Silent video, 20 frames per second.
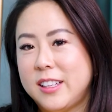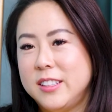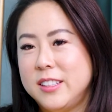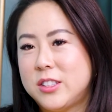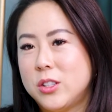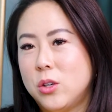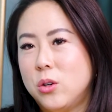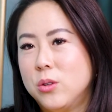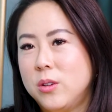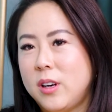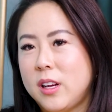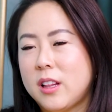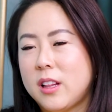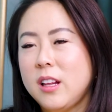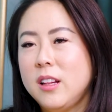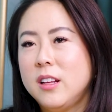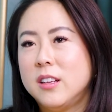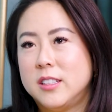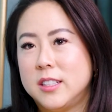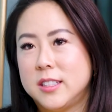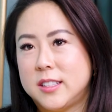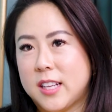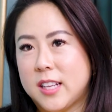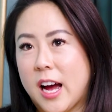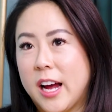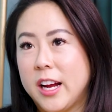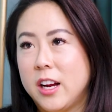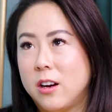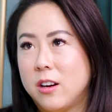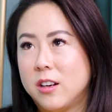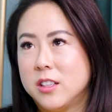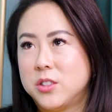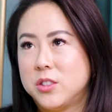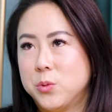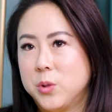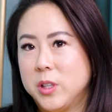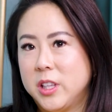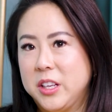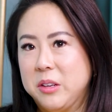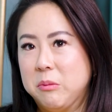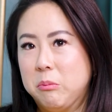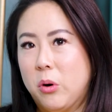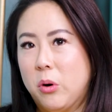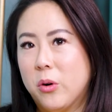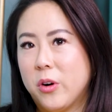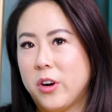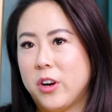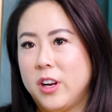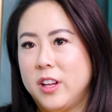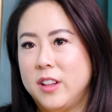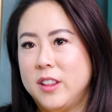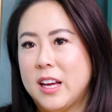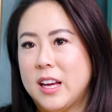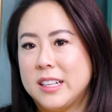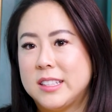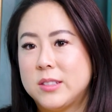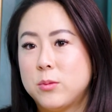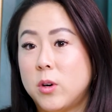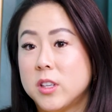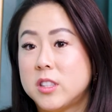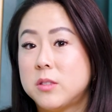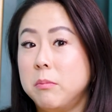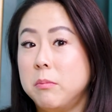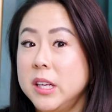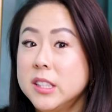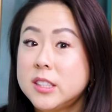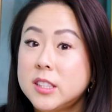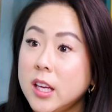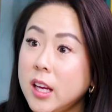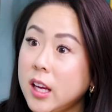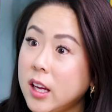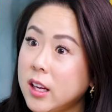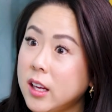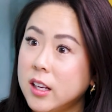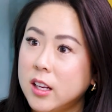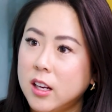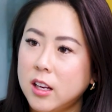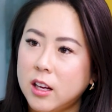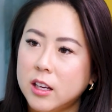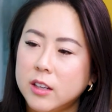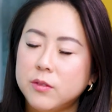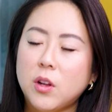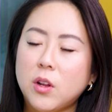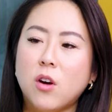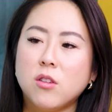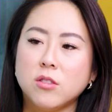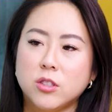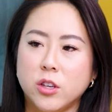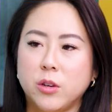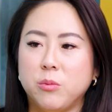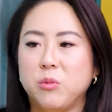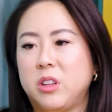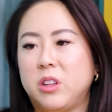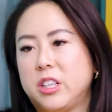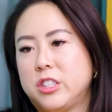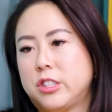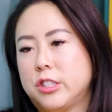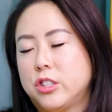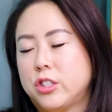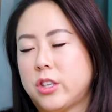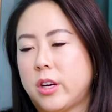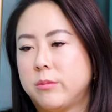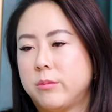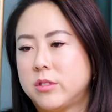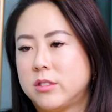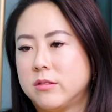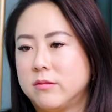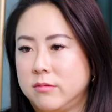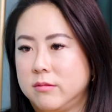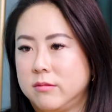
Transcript: So I think the desire is really important, and that's what's missing in a lot of long-term relationships.